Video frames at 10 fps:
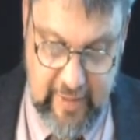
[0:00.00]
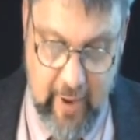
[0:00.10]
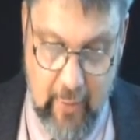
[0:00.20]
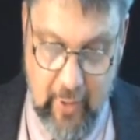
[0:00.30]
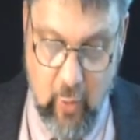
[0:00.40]
He
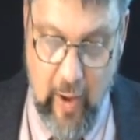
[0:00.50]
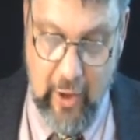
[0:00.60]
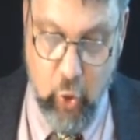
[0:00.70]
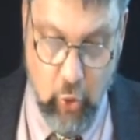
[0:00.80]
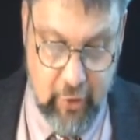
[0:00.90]
might
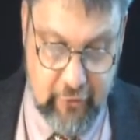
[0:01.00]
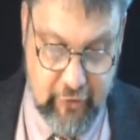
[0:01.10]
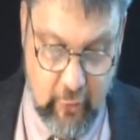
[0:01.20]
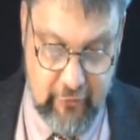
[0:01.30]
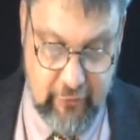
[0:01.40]
require corn to
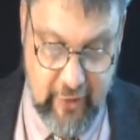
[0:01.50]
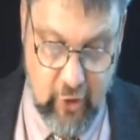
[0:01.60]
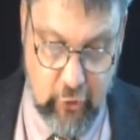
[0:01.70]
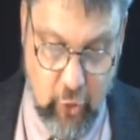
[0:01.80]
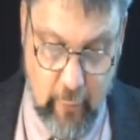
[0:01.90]
sow his
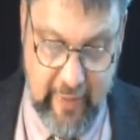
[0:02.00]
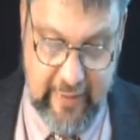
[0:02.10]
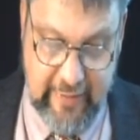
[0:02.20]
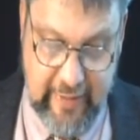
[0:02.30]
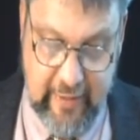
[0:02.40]
field, or
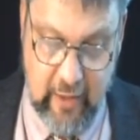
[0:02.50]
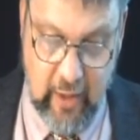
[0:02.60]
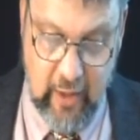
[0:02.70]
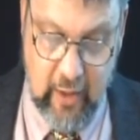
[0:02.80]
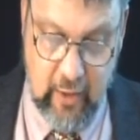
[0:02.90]
be in need,
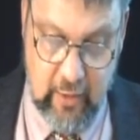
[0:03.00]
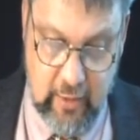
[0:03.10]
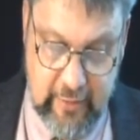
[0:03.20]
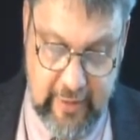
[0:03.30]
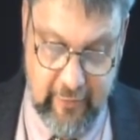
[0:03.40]
uh,
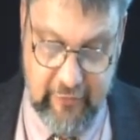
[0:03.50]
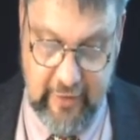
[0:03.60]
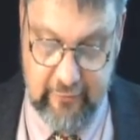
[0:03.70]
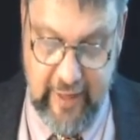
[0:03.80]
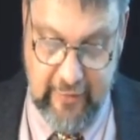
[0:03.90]
need of the
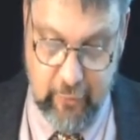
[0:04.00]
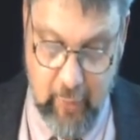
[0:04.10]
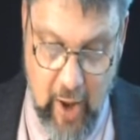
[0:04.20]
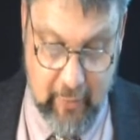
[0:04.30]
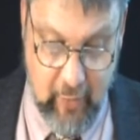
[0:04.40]
seed of dates or
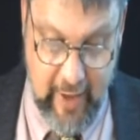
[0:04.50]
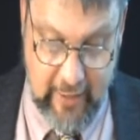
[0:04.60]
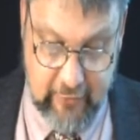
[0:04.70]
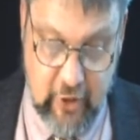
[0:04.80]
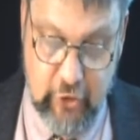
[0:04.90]

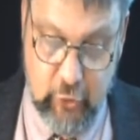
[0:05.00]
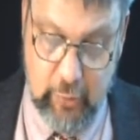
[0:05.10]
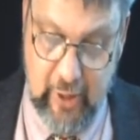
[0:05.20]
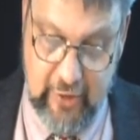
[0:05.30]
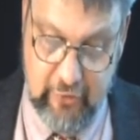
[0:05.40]
pomegranates to
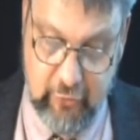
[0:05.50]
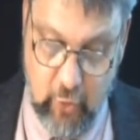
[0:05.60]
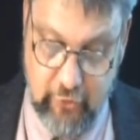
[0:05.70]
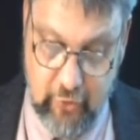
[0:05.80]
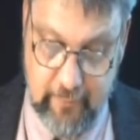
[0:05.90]
replenish his
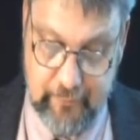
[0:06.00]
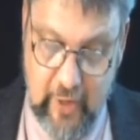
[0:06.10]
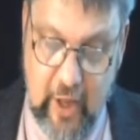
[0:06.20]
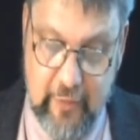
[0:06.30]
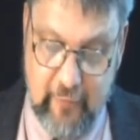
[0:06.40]
orchard.
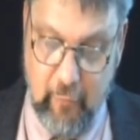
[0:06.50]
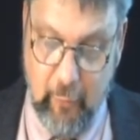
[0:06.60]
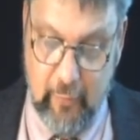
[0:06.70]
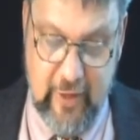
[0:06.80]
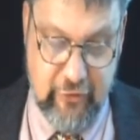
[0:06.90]

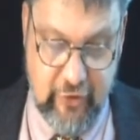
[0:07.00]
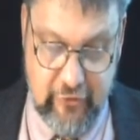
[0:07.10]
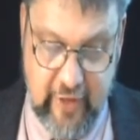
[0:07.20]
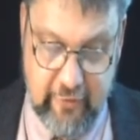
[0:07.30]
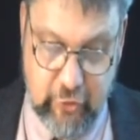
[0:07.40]
Therefore, permission
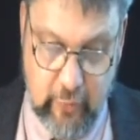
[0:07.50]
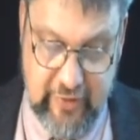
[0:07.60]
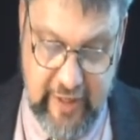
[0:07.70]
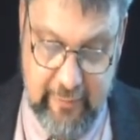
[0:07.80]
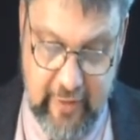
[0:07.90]
is given to
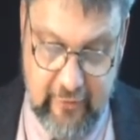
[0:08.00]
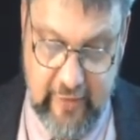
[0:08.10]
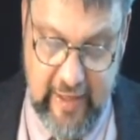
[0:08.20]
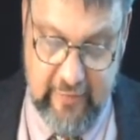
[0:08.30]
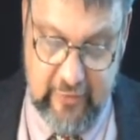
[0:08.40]
redeem
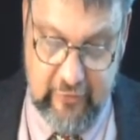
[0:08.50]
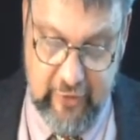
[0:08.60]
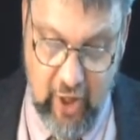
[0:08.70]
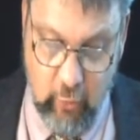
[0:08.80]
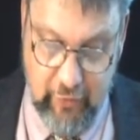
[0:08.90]
these, even
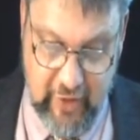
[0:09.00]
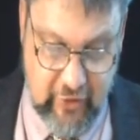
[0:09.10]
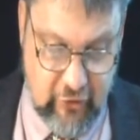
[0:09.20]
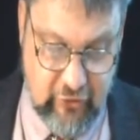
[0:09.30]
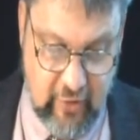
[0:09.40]
still with the
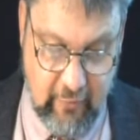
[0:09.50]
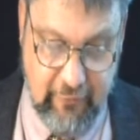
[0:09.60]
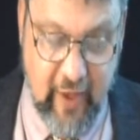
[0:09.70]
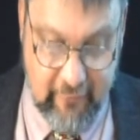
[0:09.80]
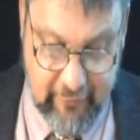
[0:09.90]
addition of a
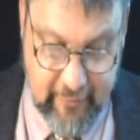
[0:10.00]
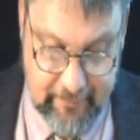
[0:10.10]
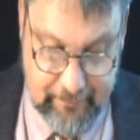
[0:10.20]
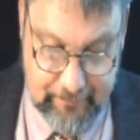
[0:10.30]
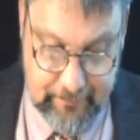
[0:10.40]
fifth,